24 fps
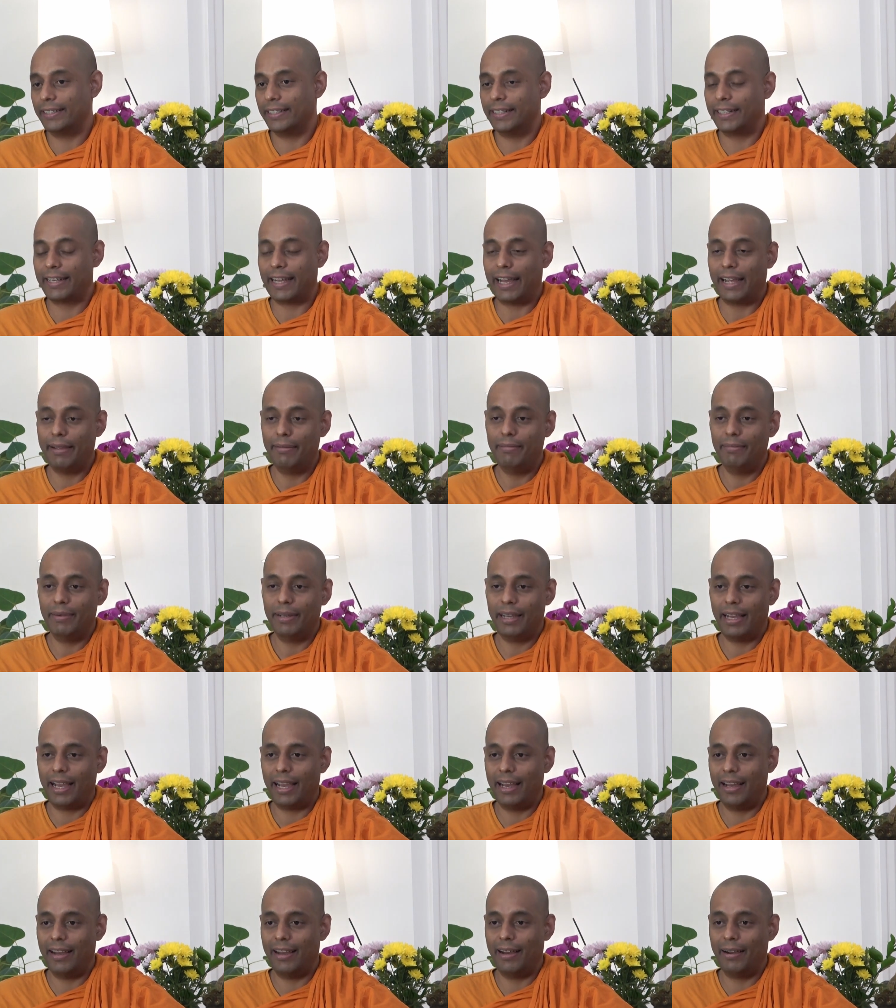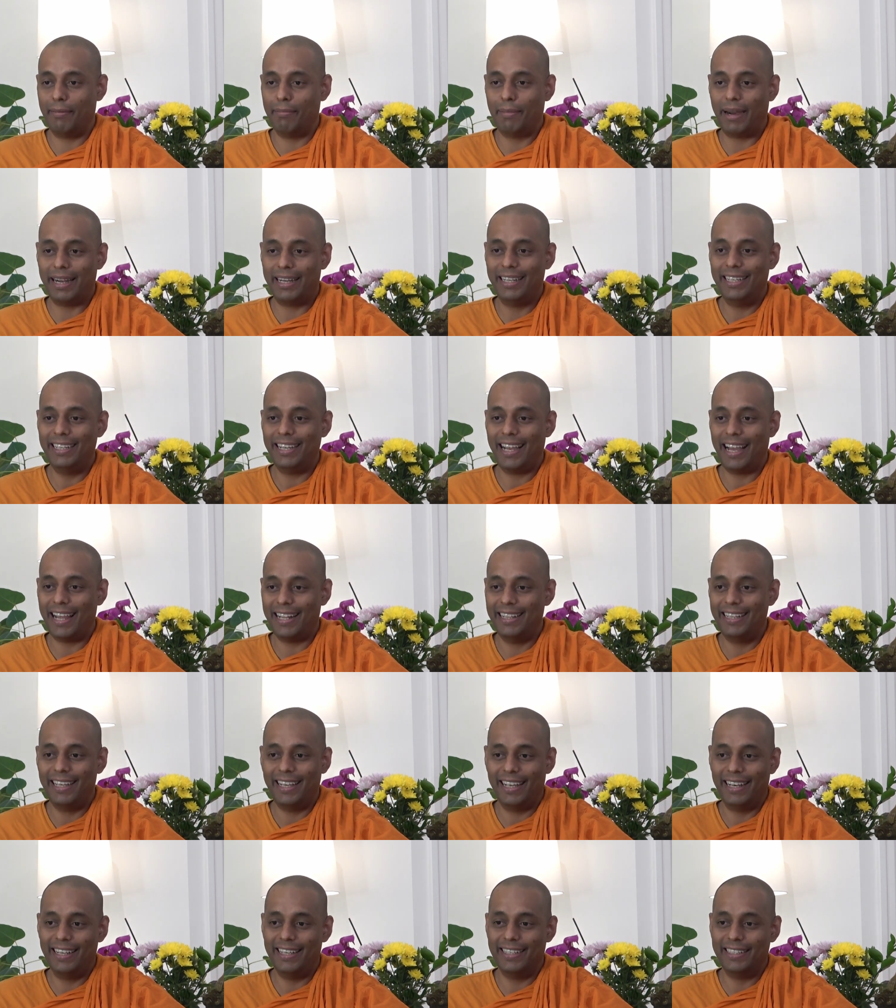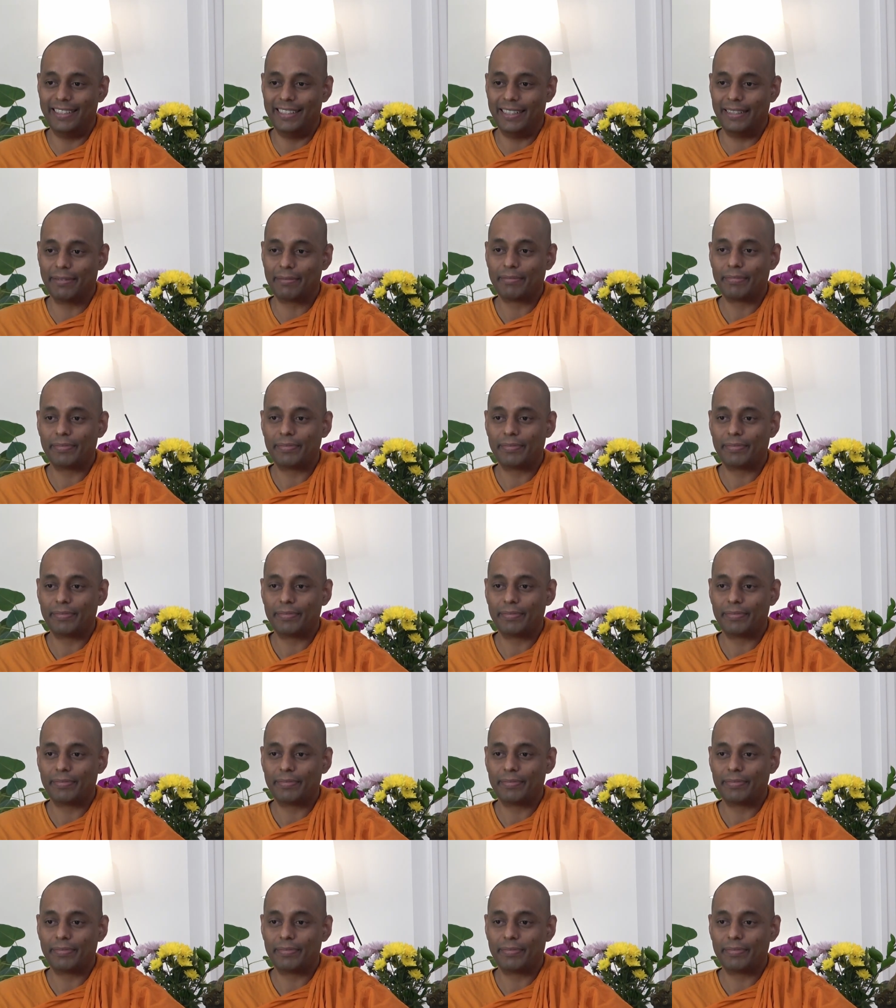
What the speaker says: the time, money, and the energy.